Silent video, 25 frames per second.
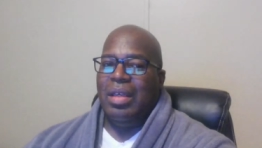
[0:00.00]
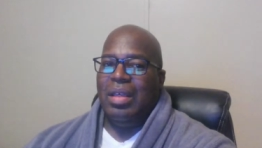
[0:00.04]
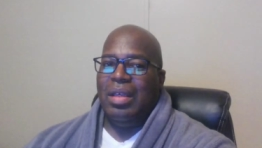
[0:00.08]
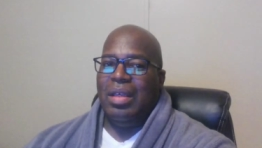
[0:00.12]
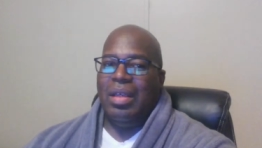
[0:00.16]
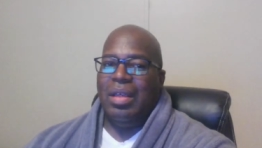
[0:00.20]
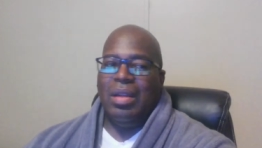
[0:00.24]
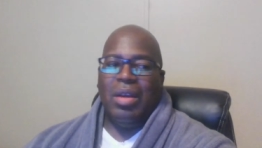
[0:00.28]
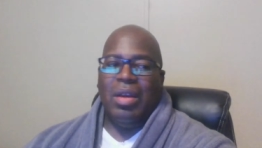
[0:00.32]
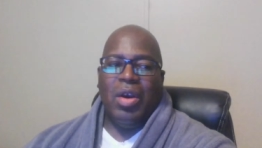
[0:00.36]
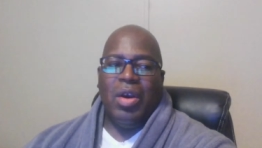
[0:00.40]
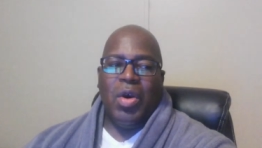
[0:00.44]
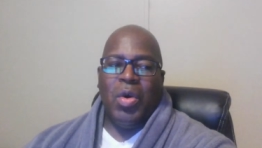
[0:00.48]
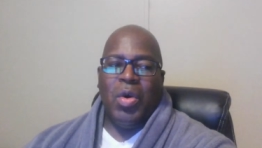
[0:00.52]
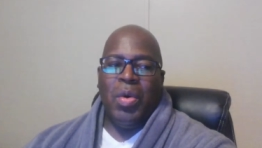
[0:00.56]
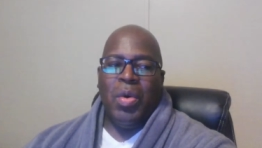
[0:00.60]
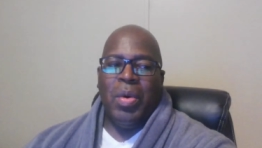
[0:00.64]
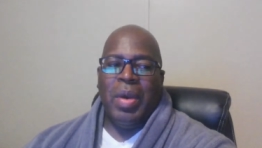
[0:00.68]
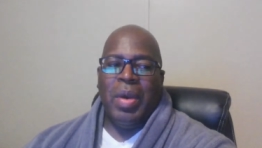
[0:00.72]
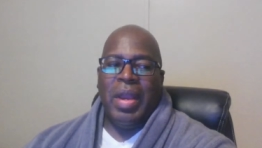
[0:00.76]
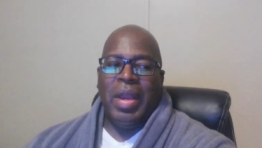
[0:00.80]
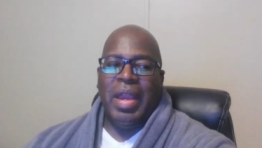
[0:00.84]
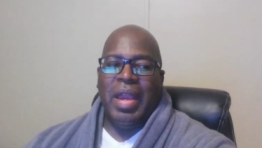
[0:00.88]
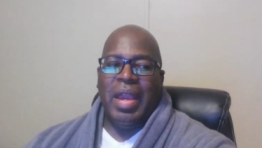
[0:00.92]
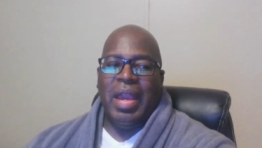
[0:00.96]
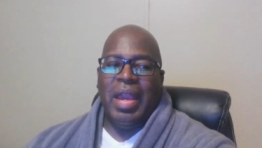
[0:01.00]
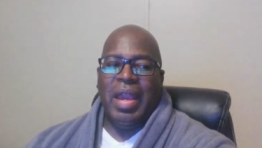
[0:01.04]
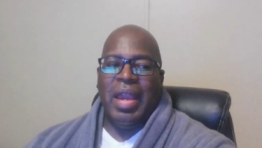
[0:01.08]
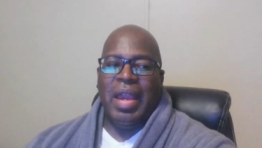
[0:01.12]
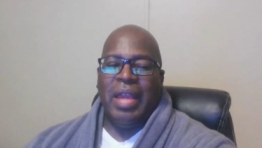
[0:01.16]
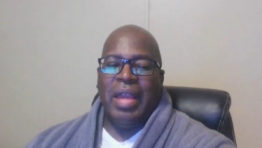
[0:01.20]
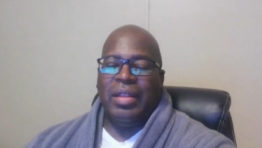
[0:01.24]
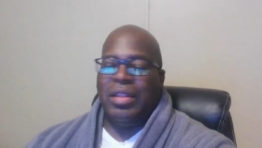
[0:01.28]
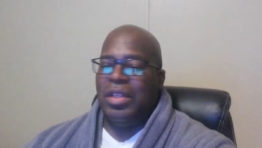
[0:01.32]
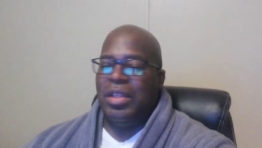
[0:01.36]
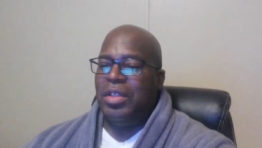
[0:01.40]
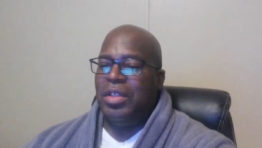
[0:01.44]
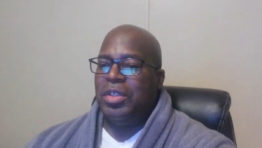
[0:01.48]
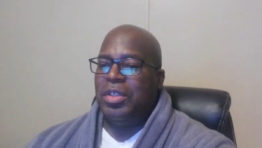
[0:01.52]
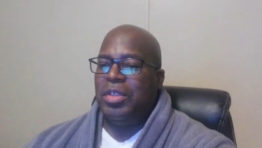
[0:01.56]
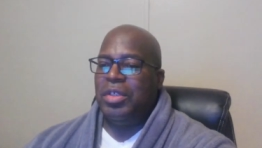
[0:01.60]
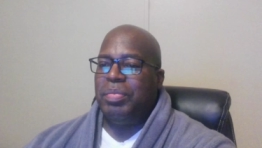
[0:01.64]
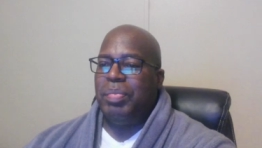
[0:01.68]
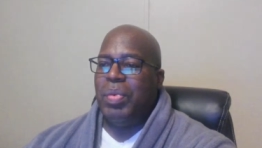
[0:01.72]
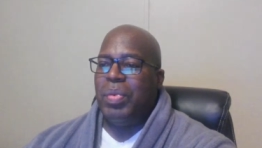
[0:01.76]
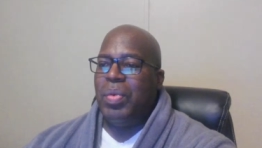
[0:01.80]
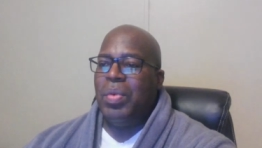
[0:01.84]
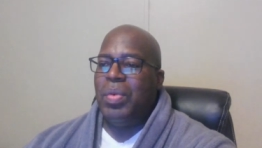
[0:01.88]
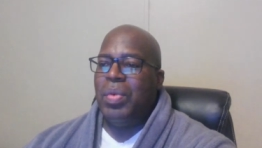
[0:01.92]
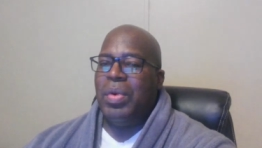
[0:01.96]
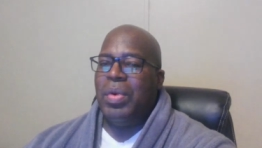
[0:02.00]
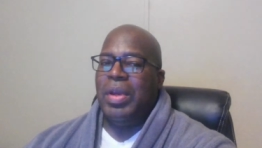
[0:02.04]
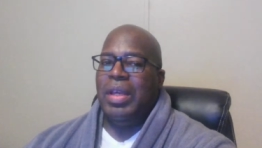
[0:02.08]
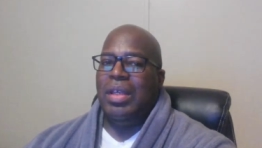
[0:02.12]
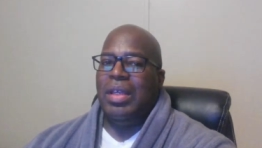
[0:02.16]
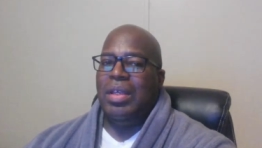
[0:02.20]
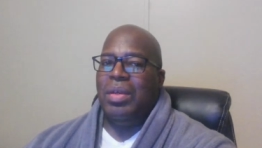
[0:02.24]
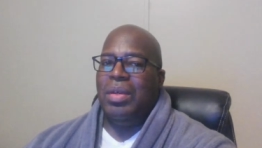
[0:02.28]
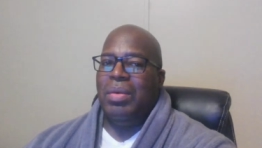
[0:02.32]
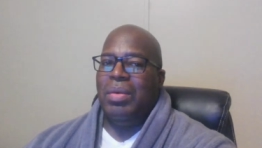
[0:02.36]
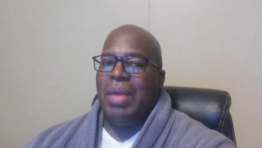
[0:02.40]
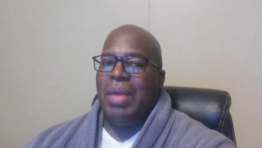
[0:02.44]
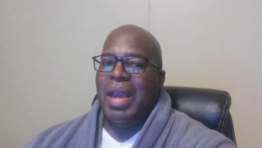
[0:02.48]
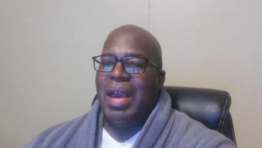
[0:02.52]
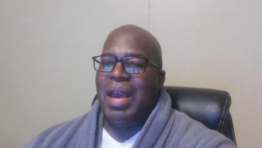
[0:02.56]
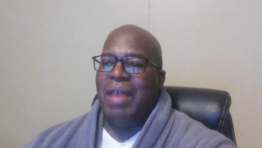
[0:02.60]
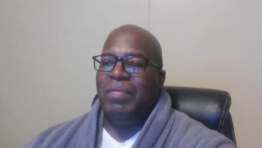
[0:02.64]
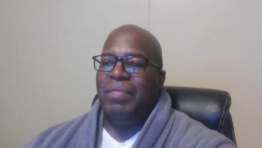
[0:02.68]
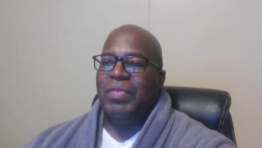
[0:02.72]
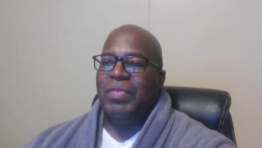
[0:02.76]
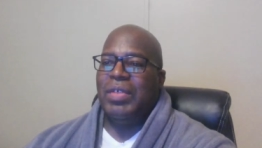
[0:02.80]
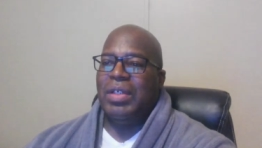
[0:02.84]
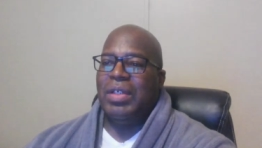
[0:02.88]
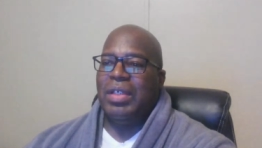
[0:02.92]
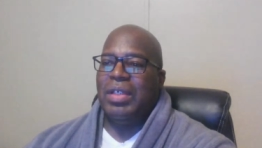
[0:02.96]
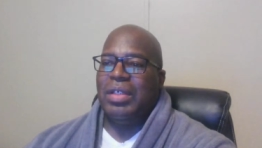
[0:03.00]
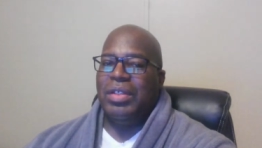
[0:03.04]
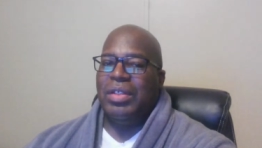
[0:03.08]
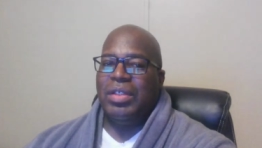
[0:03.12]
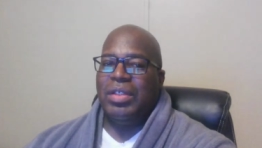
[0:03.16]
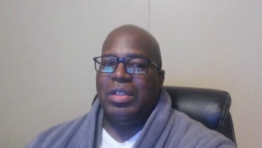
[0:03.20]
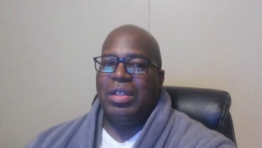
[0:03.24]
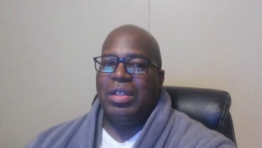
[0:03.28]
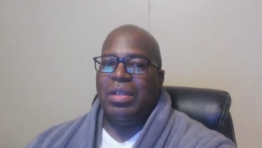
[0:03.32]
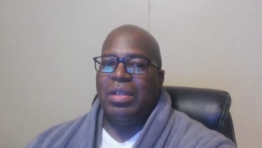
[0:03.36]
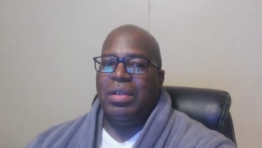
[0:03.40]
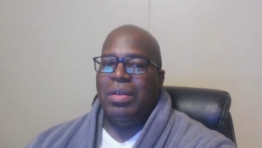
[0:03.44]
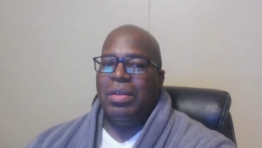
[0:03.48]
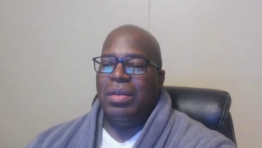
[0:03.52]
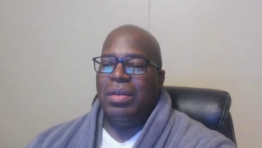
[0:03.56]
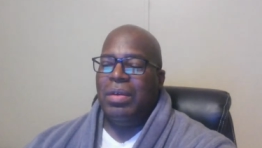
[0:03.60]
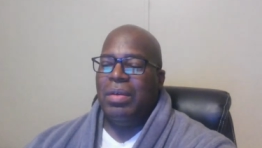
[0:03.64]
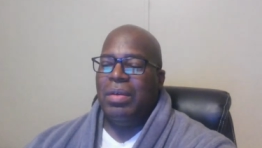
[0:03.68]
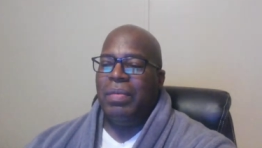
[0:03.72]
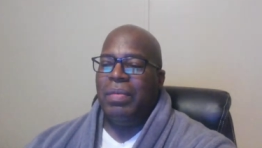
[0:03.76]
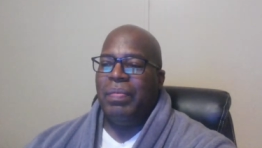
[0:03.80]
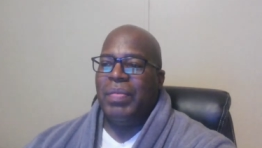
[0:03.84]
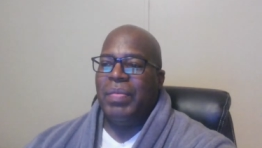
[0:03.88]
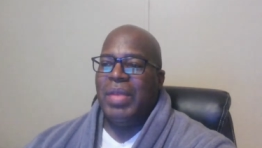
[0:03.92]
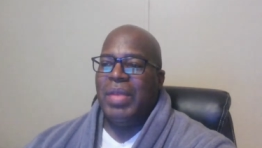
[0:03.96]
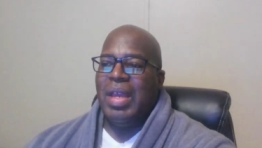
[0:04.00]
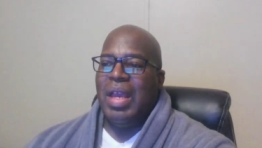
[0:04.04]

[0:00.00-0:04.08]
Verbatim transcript: You know, at this point, you have to consider